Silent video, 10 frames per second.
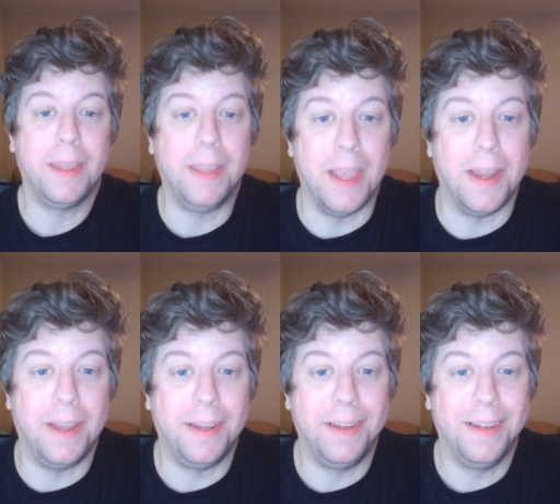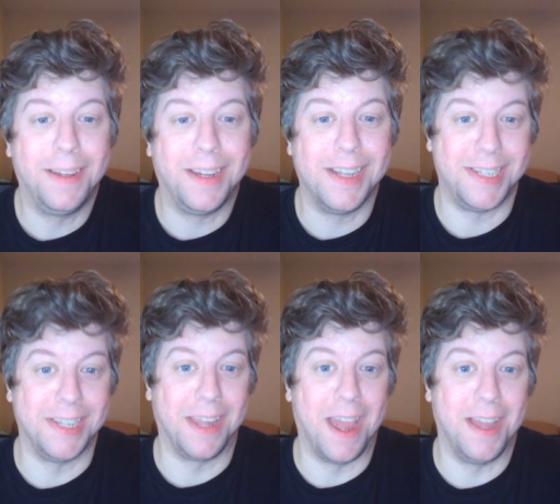Get it? Because
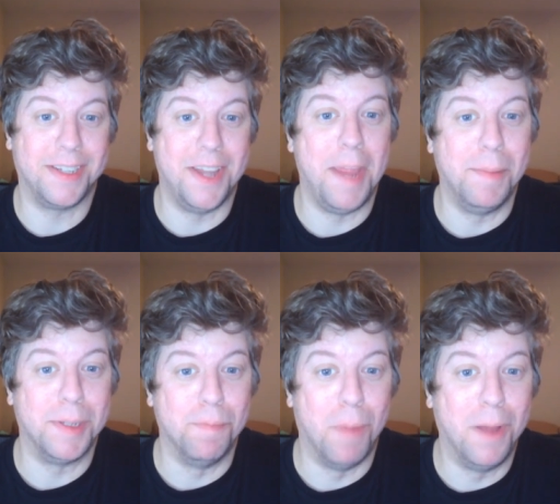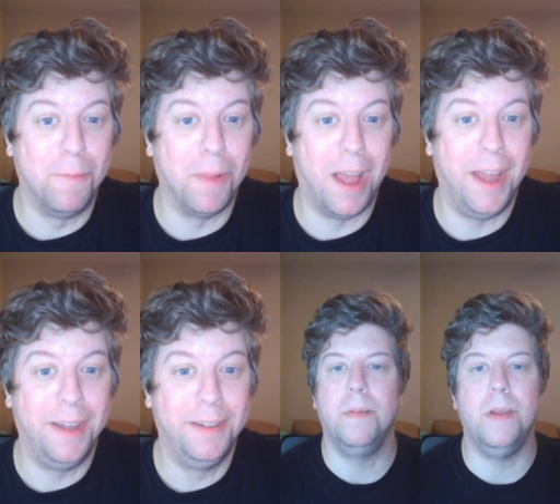the guy's name is
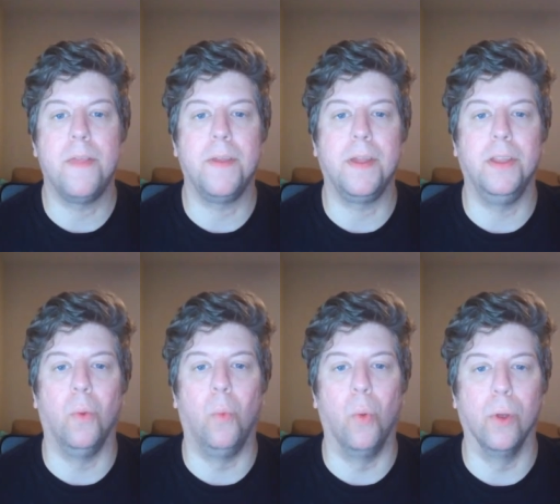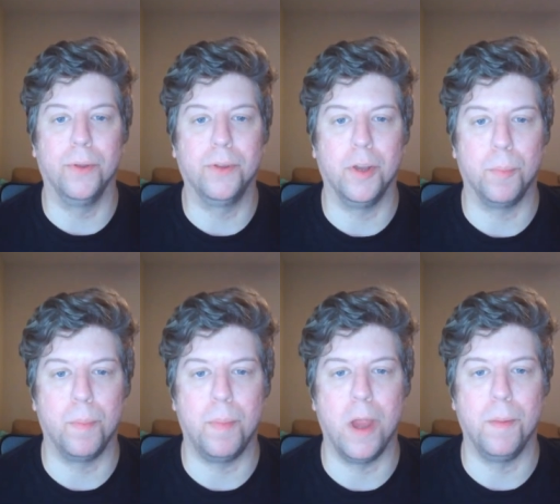Mudfly? Nothing in the world could have
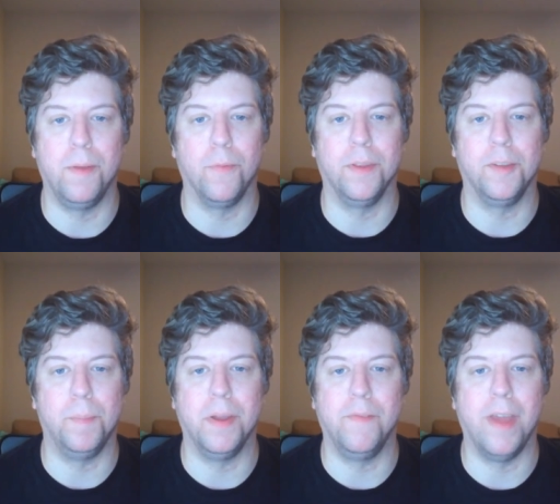prepared me for this bit of